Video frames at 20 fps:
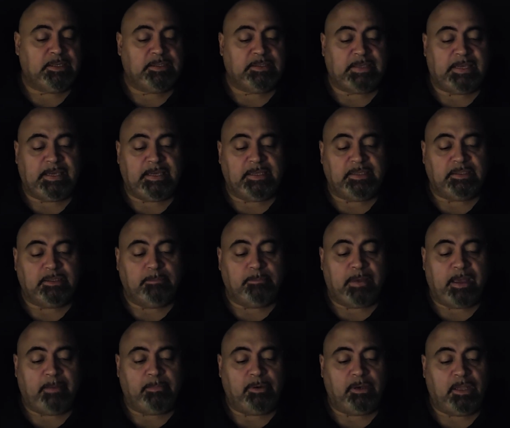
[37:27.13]
taken to
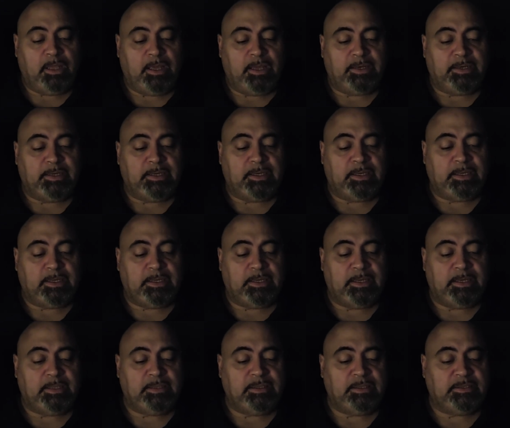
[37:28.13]
Babylon
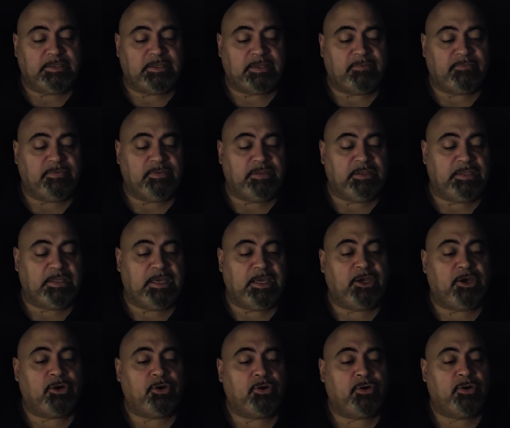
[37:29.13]
in the 7th
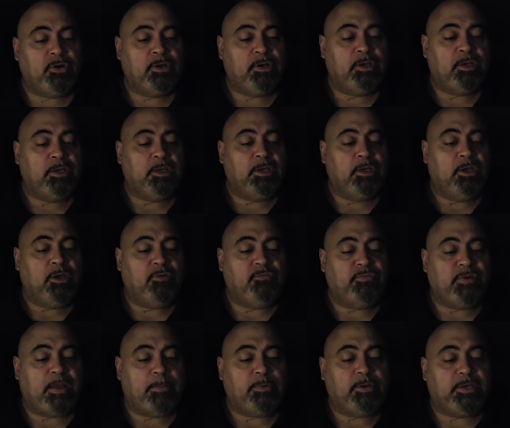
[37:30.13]
year of
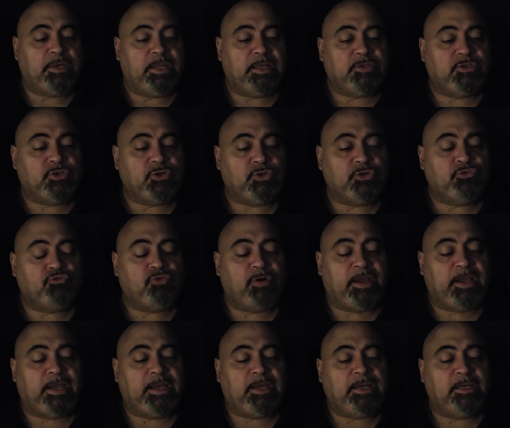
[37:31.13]
Nebuchadnezzar's
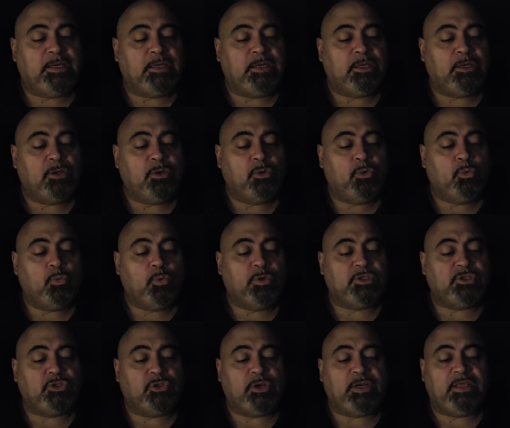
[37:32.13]
reign
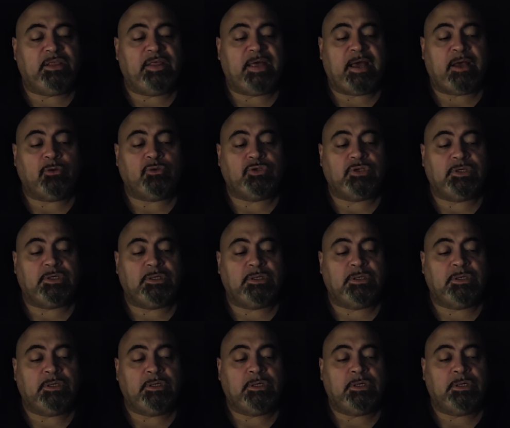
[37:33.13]
was
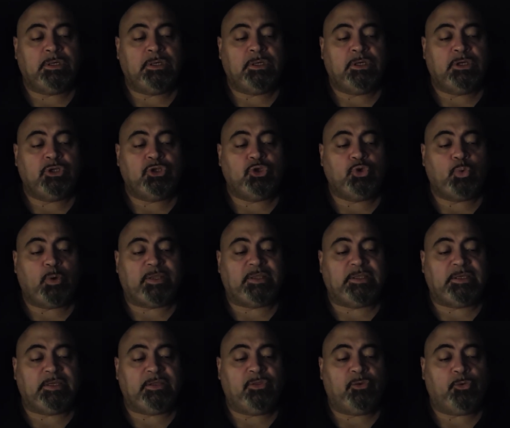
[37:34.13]

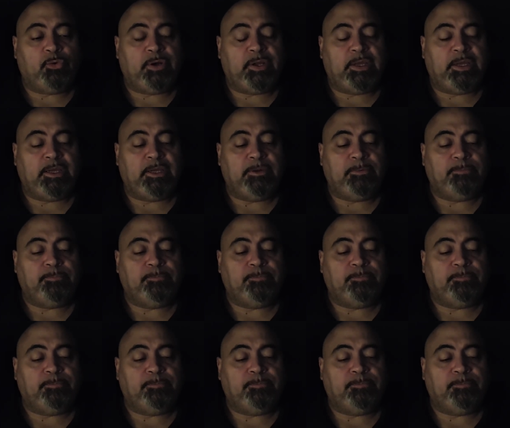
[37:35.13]
3,023.